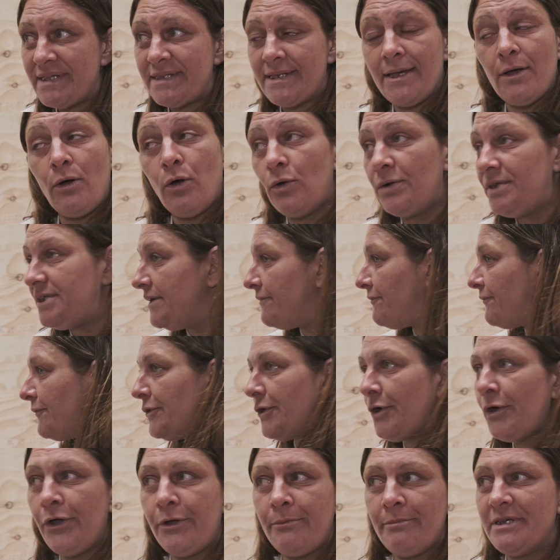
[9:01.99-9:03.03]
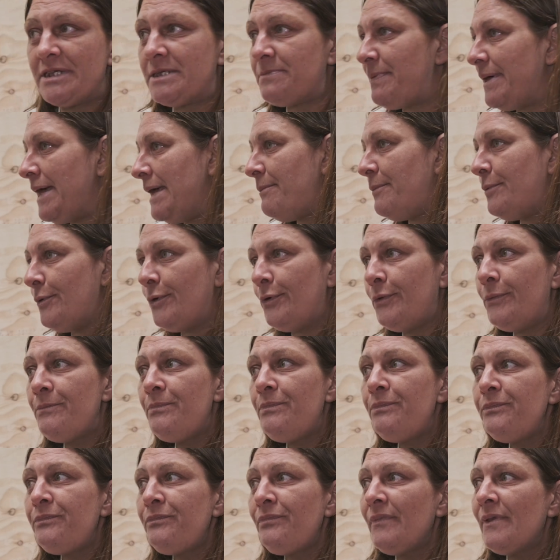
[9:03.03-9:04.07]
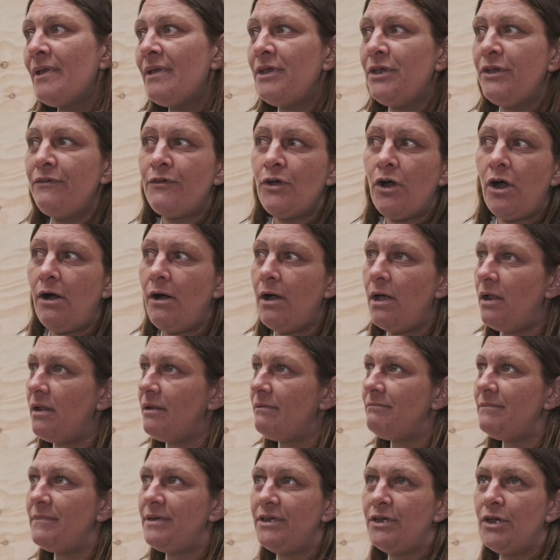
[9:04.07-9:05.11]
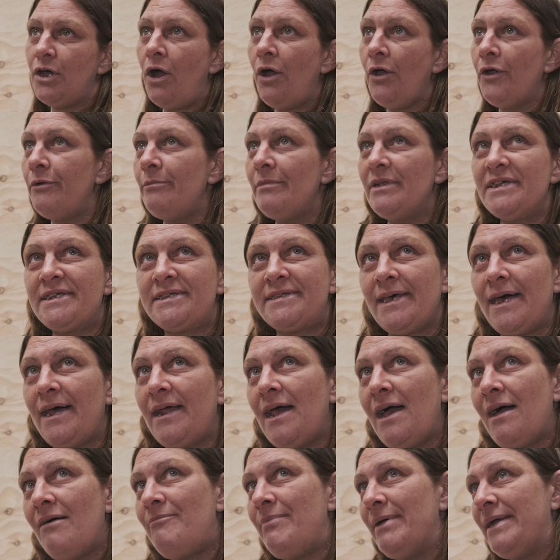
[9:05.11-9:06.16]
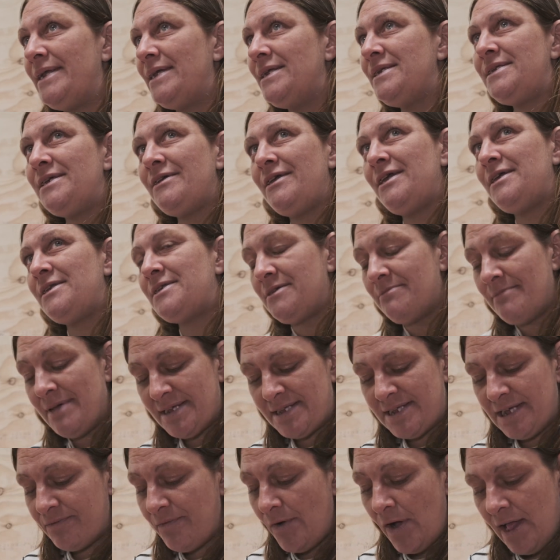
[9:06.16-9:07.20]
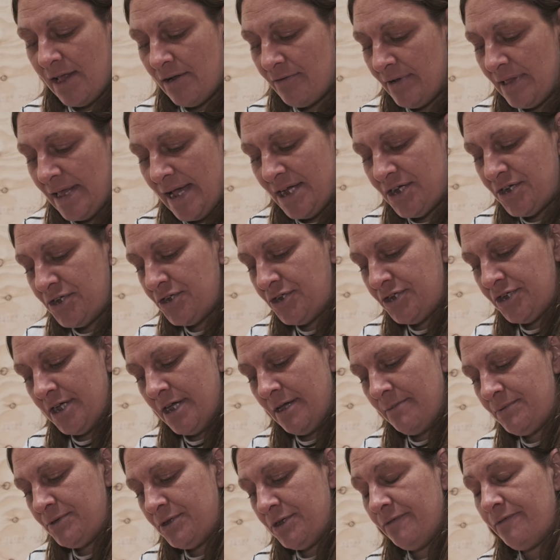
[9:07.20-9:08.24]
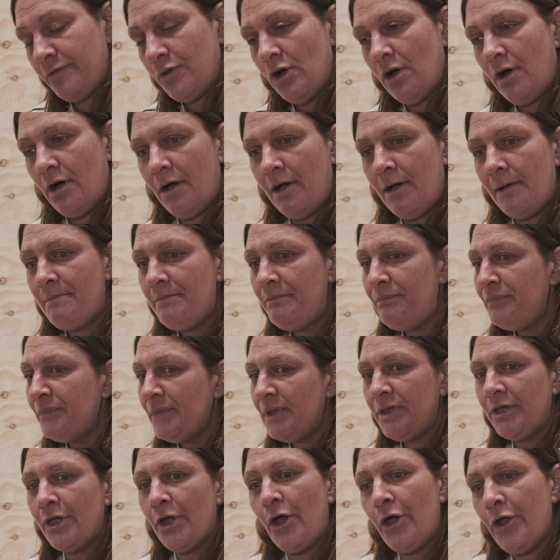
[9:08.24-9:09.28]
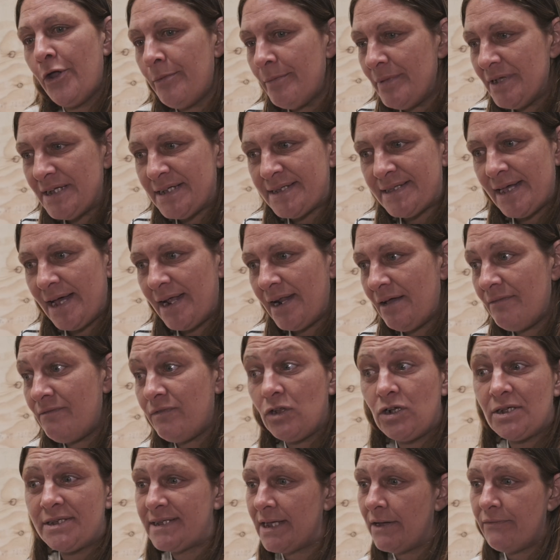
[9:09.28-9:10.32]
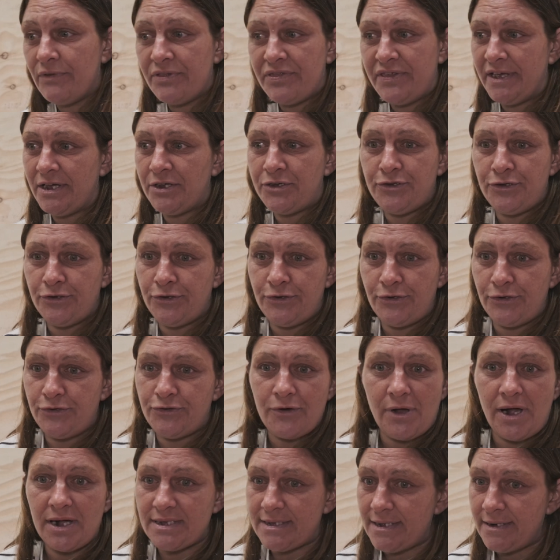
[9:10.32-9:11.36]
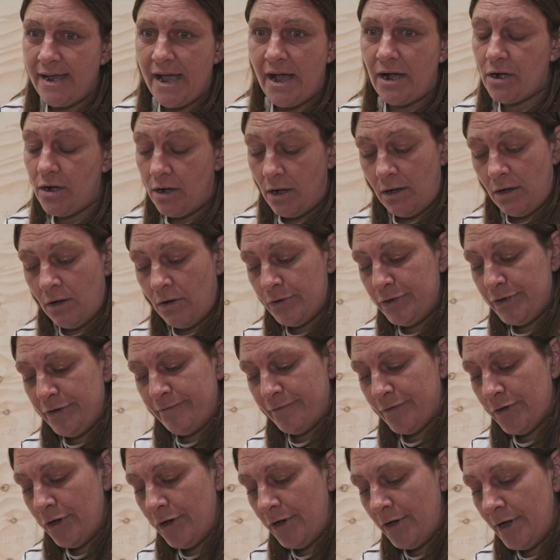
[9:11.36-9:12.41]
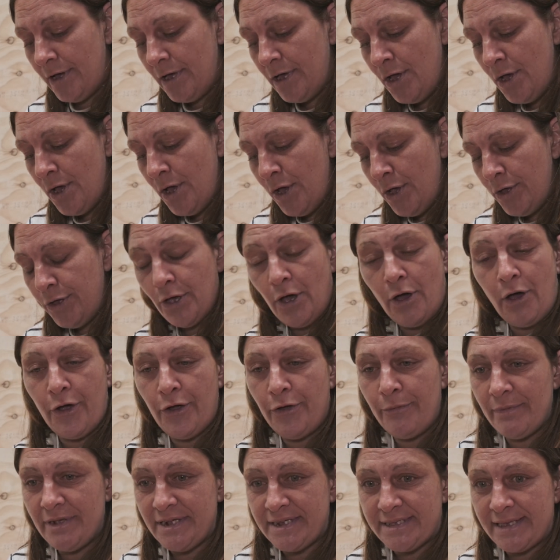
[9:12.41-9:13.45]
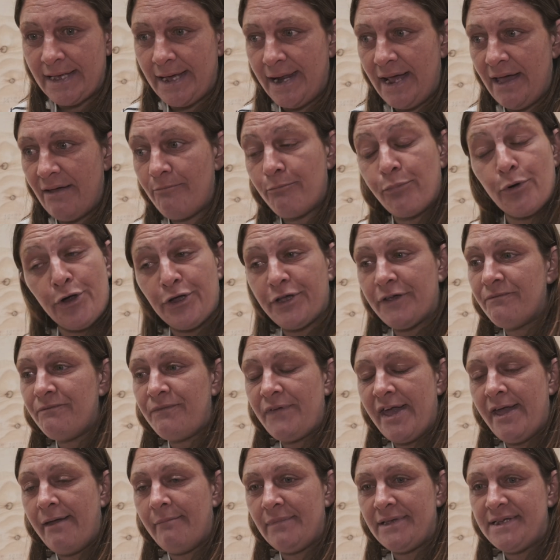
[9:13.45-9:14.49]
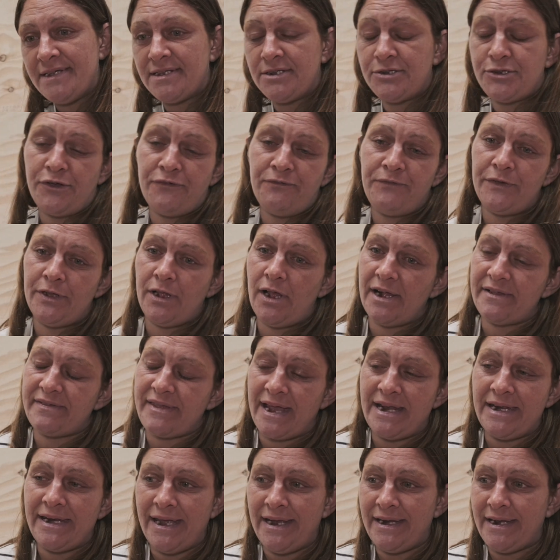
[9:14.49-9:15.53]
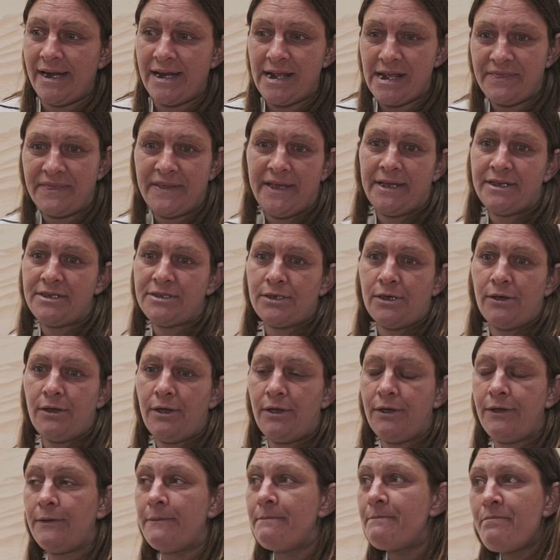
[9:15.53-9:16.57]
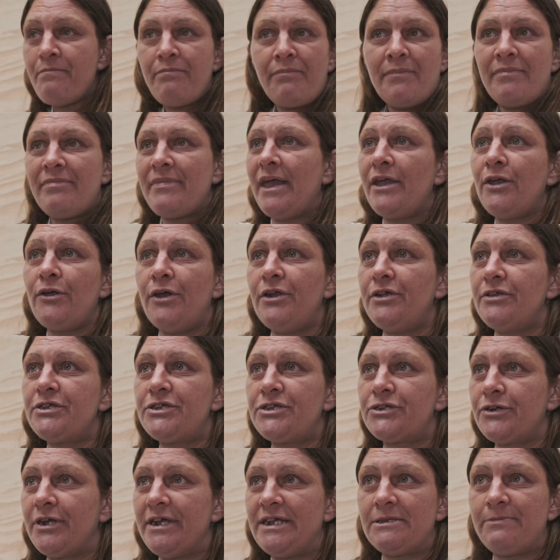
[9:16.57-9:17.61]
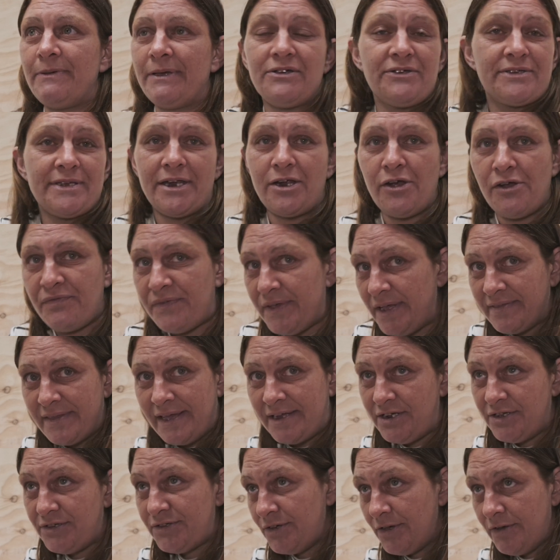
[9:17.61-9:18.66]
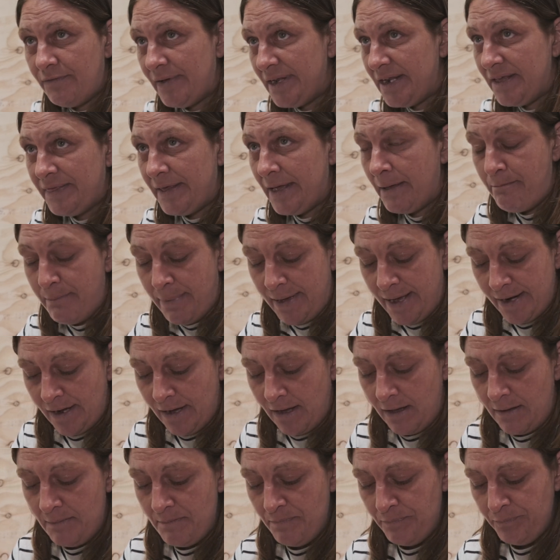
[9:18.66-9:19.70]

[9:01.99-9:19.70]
They're all different homeless people. You've got your homeless that have been in domestic violent relationships. You've got your homeless that have lost everything due to drugs and alcohol. You've got your homeless that have broken families and don't feel like they need anything, so they go to the streets because they don't think they deserve anything better.